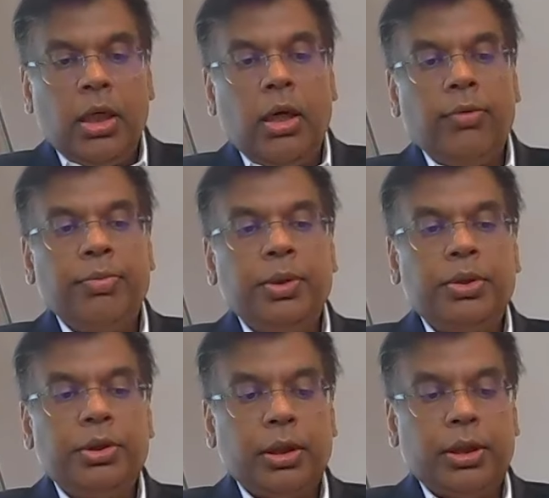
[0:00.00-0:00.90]
of
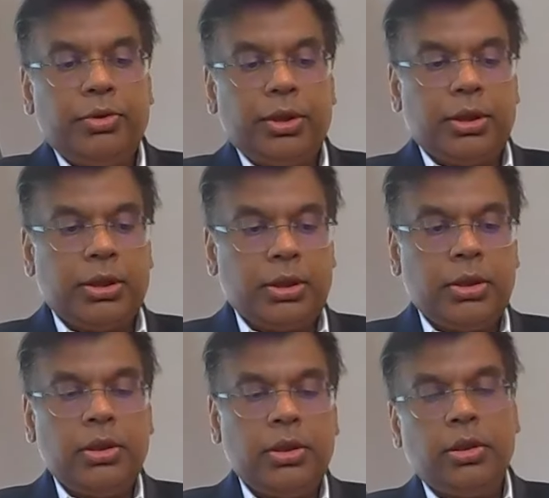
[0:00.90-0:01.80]
mutual interests
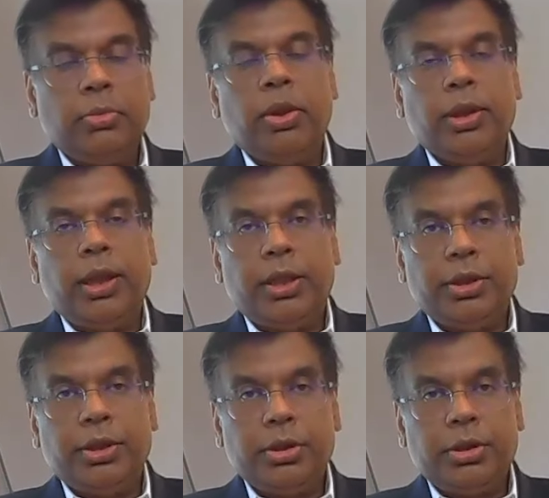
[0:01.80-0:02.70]
to both
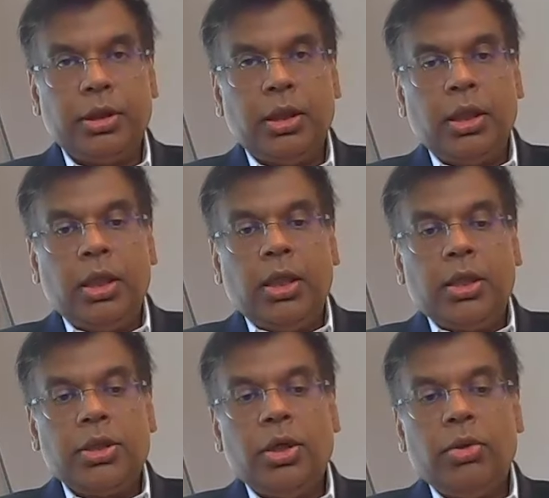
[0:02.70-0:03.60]
nations.
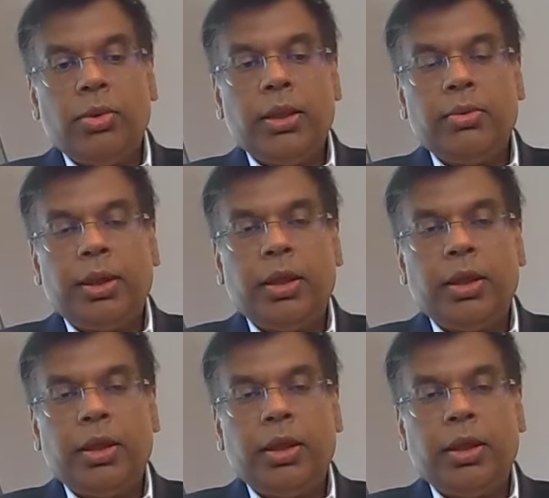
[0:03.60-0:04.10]
So whether we're